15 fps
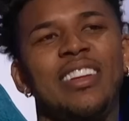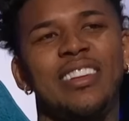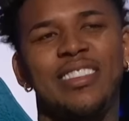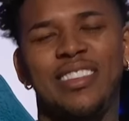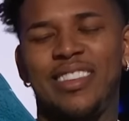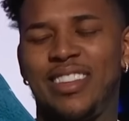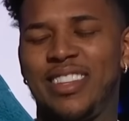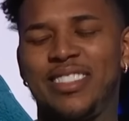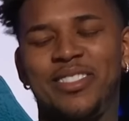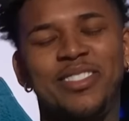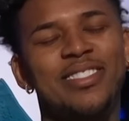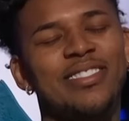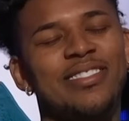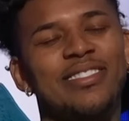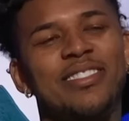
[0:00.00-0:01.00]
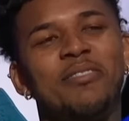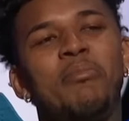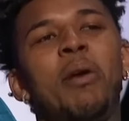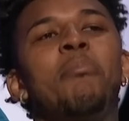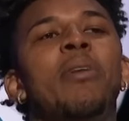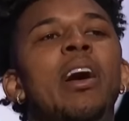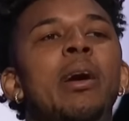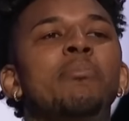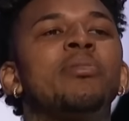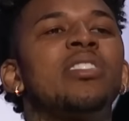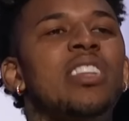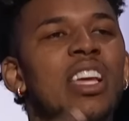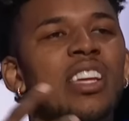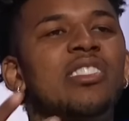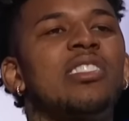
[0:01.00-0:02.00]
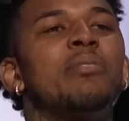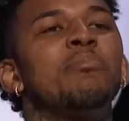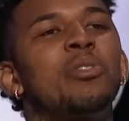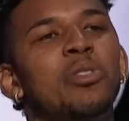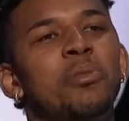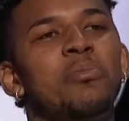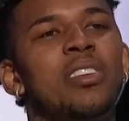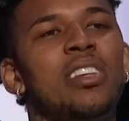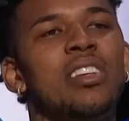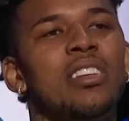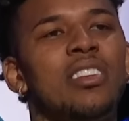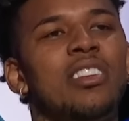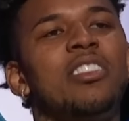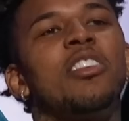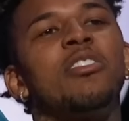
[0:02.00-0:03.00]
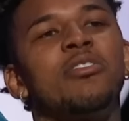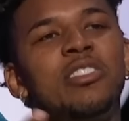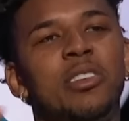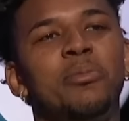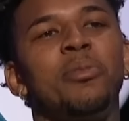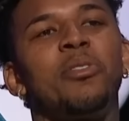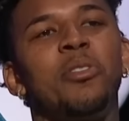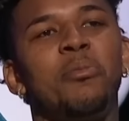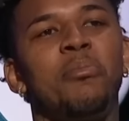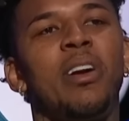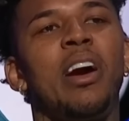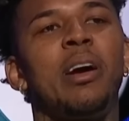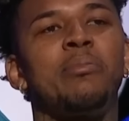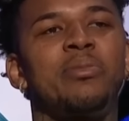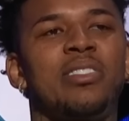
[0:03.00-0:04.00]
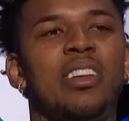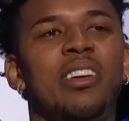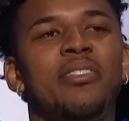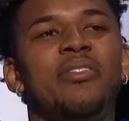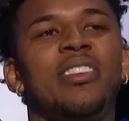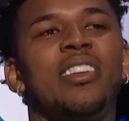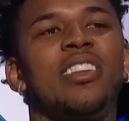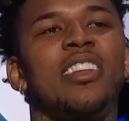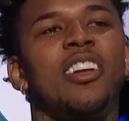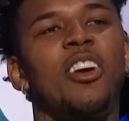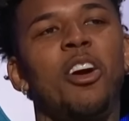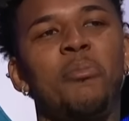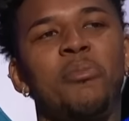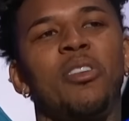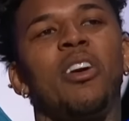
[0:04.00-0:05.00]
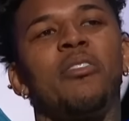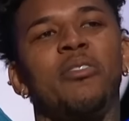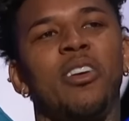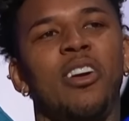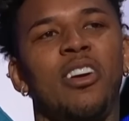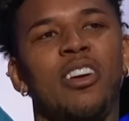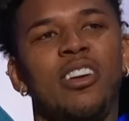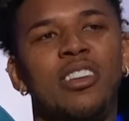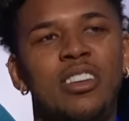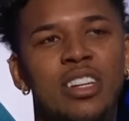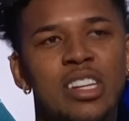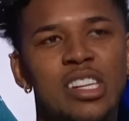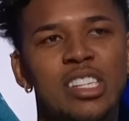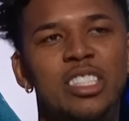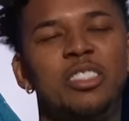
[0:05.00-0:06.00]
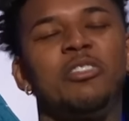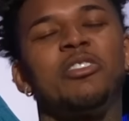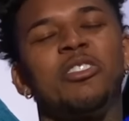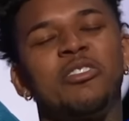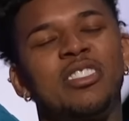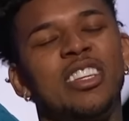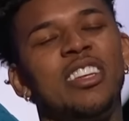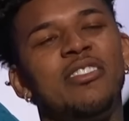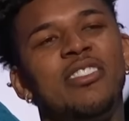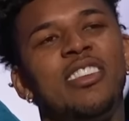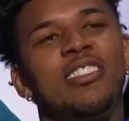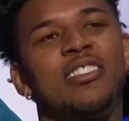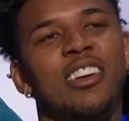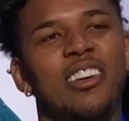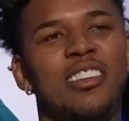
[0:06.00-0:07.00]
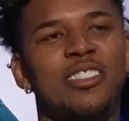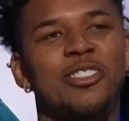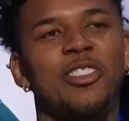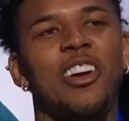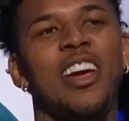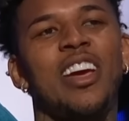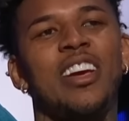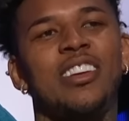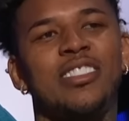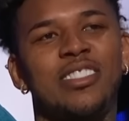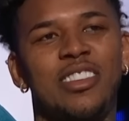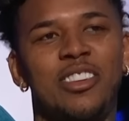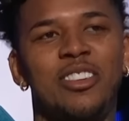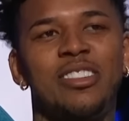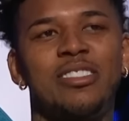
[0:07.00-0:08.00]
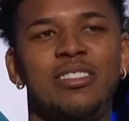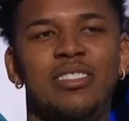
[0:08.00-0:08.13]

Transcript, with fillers: What happened there? My mom said something to me, you know, typical mom stuff, and it caught me off guard. She was on TV talking trash, so